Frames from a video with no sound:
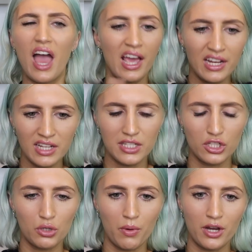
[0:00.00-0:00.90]
any
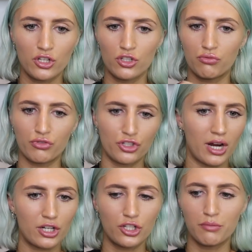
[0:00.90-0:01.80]
situations of
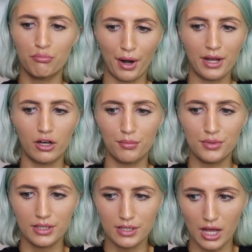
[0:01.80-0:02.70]
rejection,
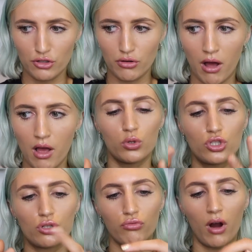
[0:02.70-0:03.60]
breakups, etc., was
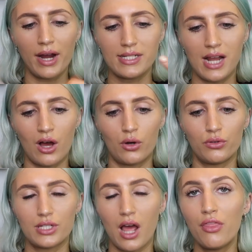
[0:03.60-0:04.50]
to write
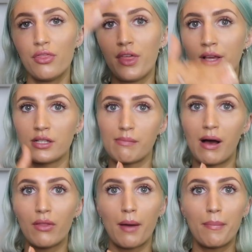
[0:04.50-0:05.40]
down 10 things
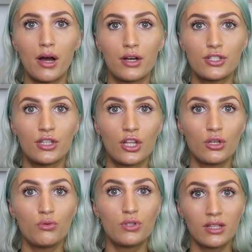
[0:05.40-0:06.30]
about that person that
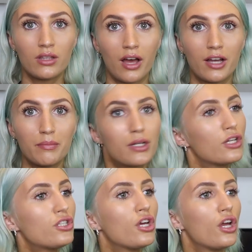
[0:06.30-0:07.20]
you didn't like,
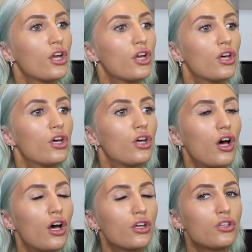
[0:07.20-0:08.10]
because
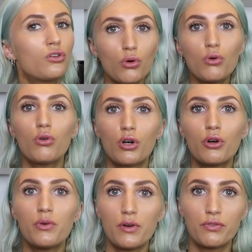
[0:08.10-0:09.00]
you're
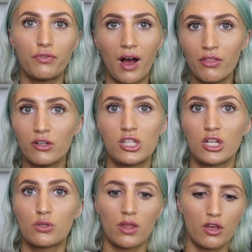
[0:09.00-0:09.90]
gonna have found those
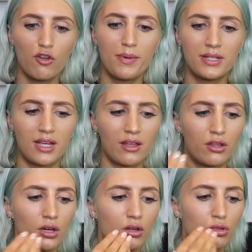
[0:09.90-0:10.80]
things whether you've been
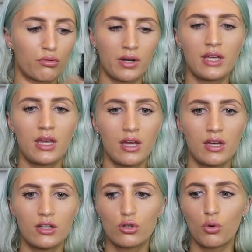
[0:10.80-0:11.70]
together 3
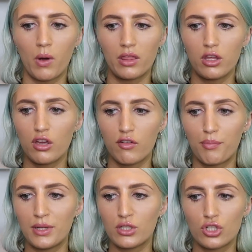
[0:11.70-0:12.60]
years or whether
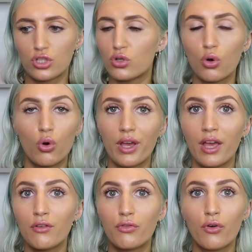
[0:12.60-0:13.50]
you've been just
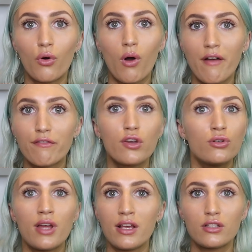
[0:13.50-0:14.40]
talking for a
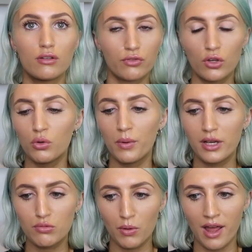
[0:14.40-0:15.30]
few days, a few
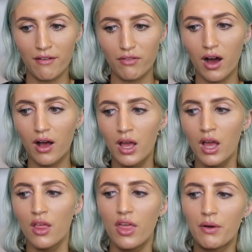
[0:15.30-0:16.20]
weeks, whatever.
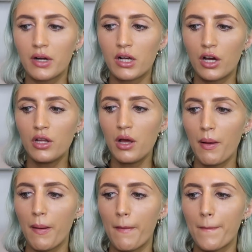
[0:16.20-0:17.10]
There are
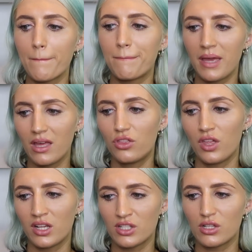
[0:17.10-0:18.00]
gonna be
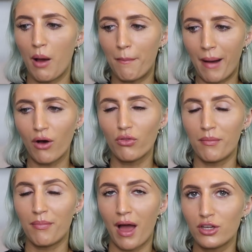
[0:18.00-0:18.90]
things about
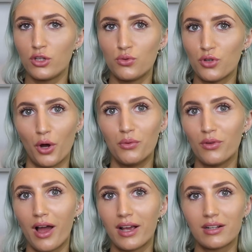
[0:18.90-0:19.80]
them that you don't
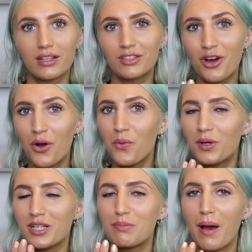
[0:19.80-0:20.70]
like. Like, no
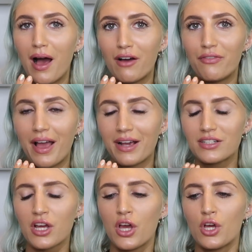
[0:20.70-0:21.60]
one is
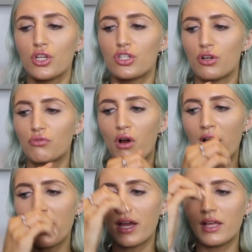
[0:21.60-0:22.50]
perfect. So
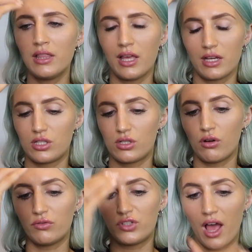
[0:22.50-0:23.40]
write a list
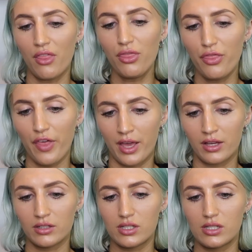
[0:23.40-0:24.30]
of 10
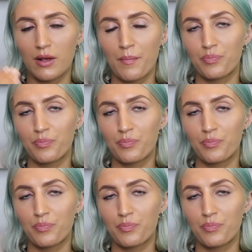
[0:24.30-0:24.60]
things